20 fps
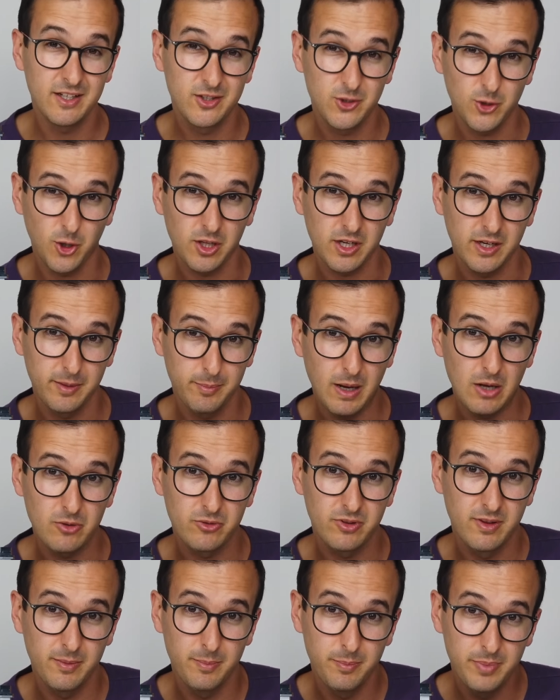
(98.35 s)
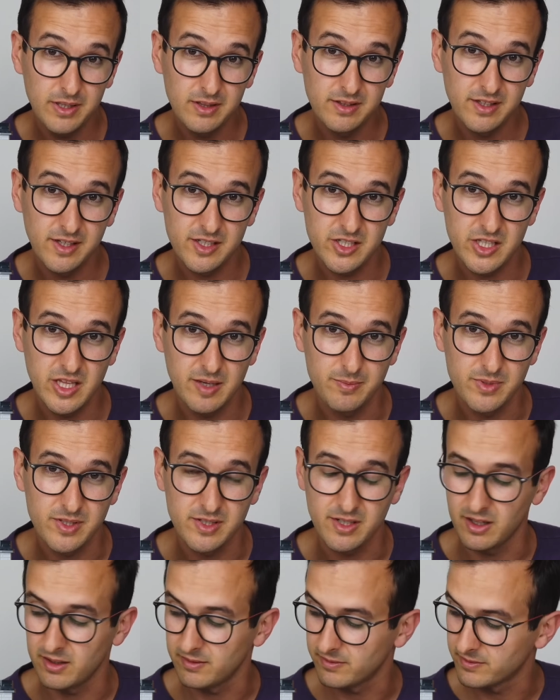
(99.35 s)
and talk about the buildings
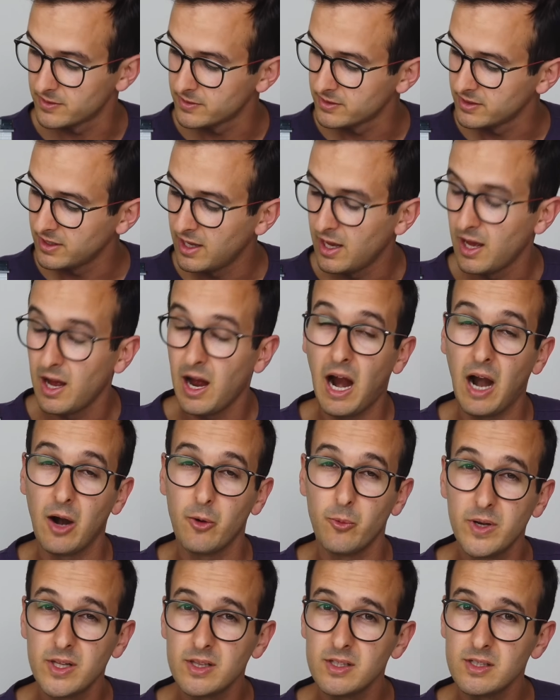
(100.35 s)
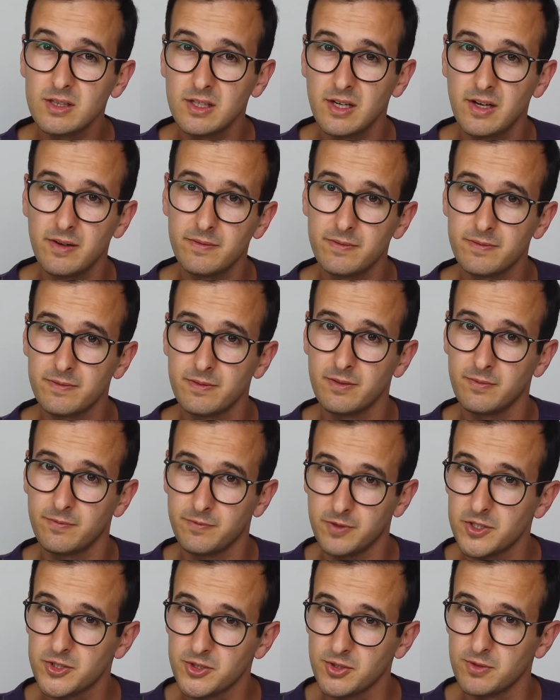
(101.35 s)
themselves. I really love,
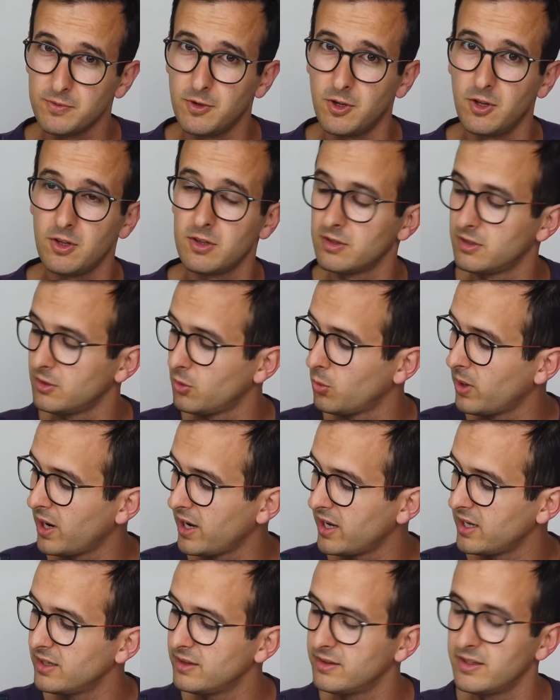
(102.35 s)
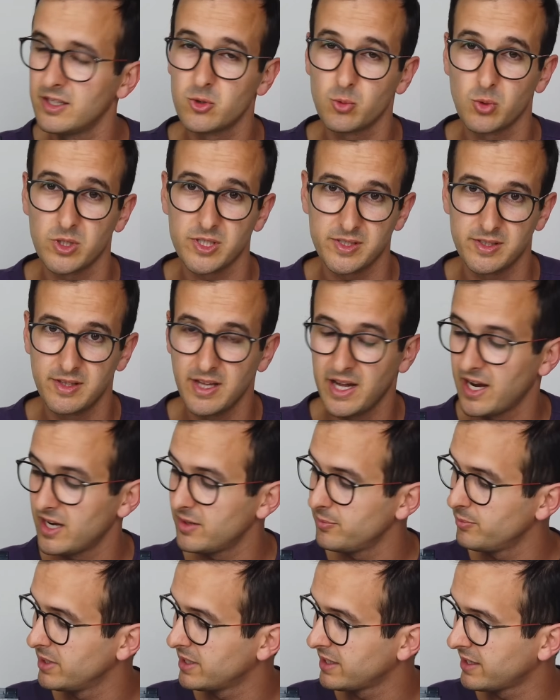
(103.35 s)
first of all, the way this was
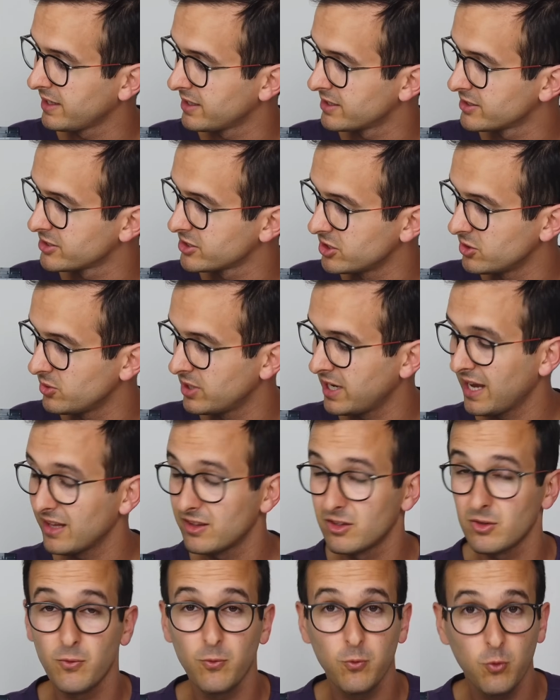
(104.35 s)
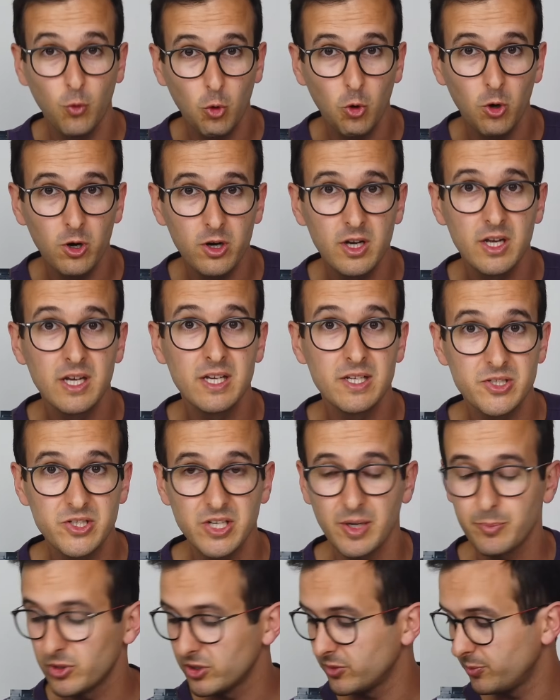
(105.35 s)
done because you get 4
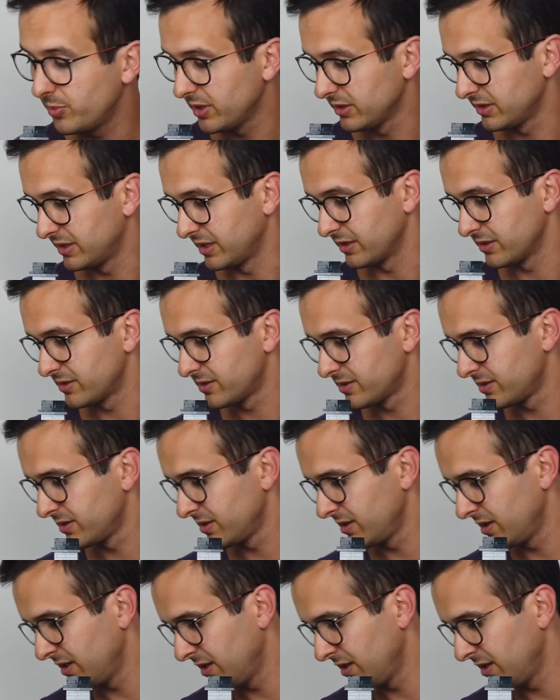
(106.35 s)
separate buildings.